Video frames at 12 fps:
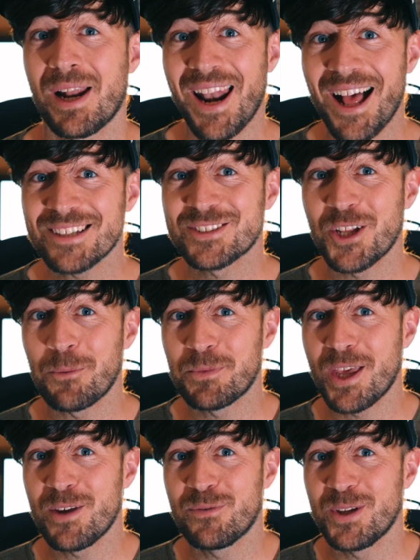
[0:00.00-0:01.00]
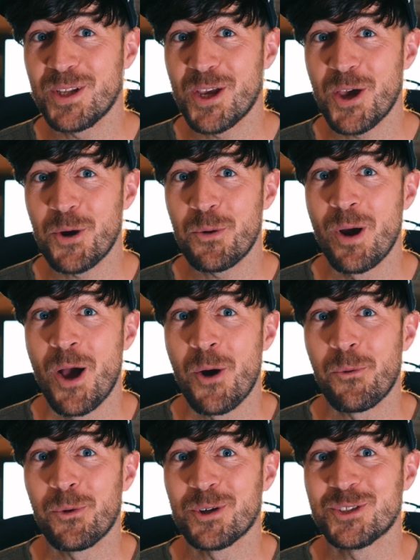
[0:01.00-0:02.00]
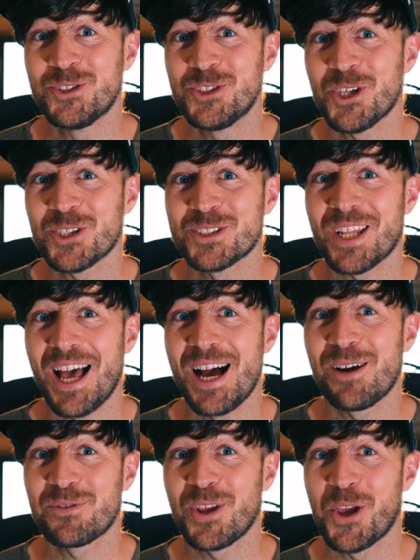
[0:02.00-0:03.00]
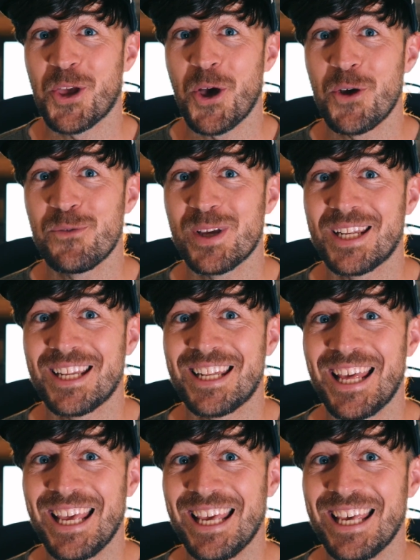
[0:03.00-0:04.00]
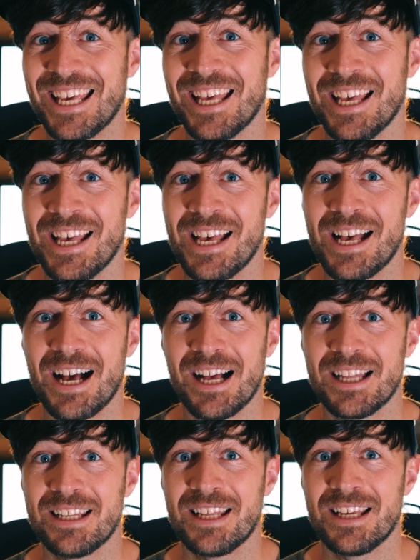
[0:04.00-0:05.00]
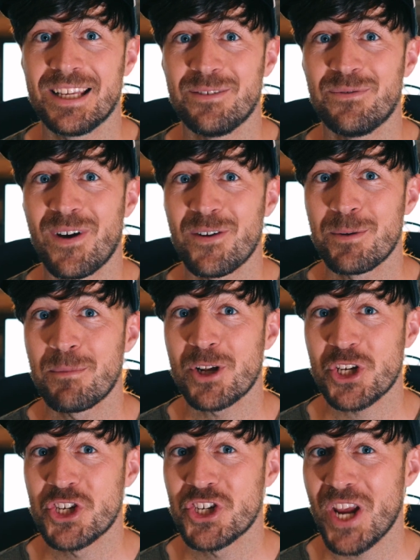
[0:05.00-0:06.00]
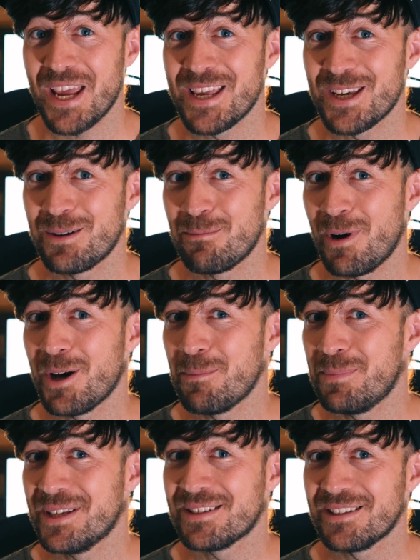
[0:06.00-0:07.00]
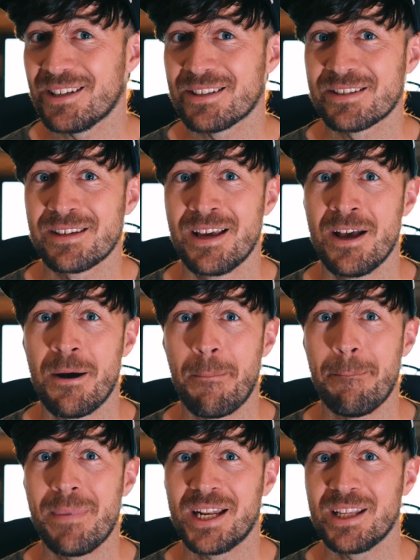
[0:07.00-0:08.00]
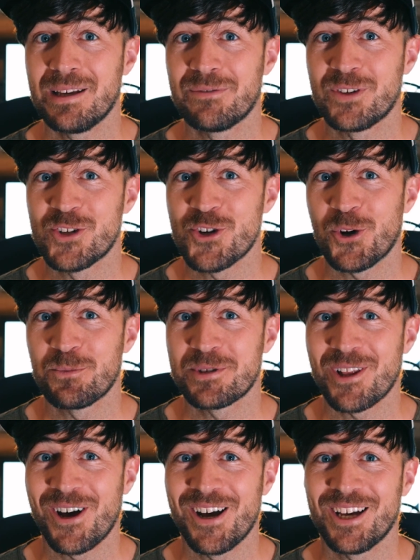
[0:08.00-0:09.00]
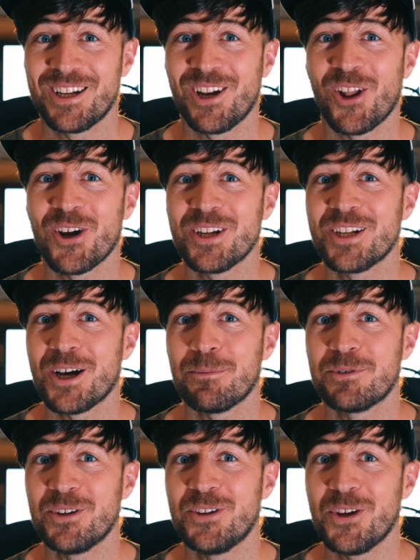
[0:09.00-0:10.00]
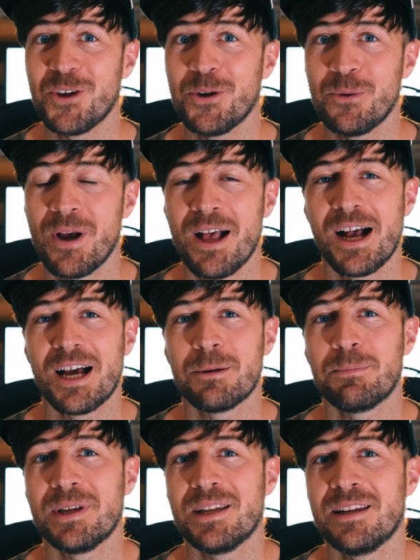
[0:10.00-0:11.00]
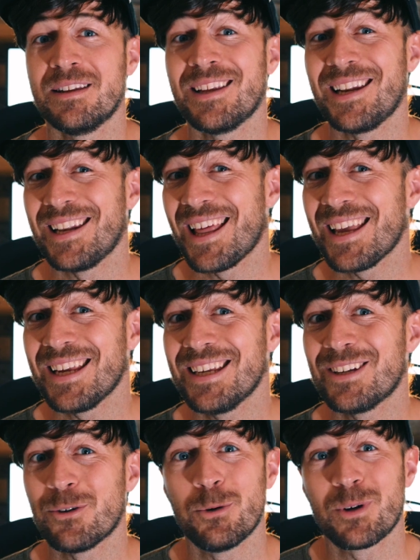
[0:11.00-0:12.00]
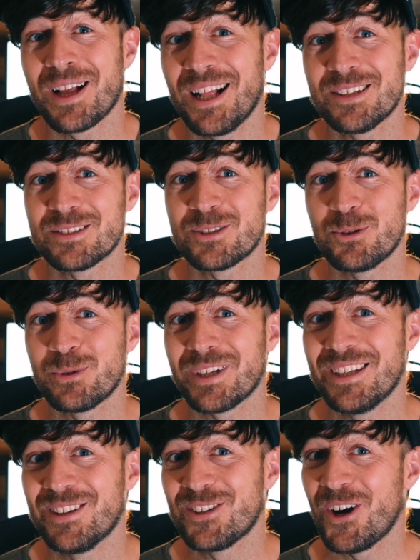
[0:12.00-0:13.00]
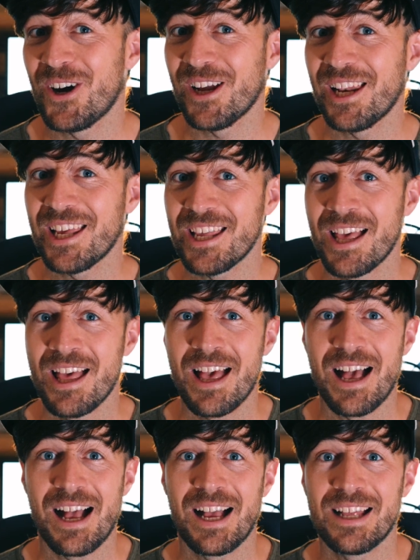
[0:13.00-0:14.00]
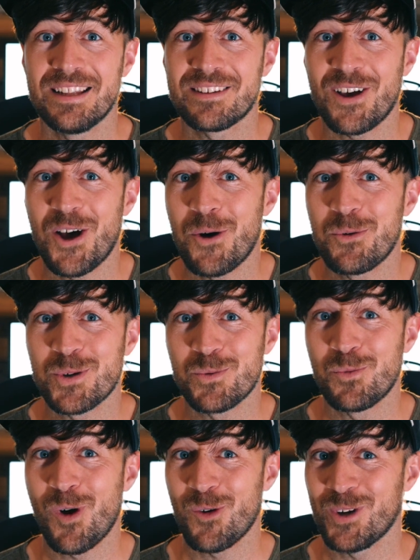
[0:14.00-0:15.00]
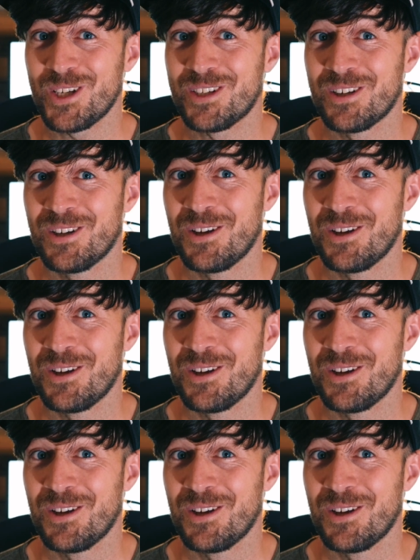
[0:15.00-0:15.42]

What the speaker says: My last update video was just after COVID had hit and it had very much shaken my business. Many of the jobs that I had lined up to do had been delayed or cancelled entirely and I was worried.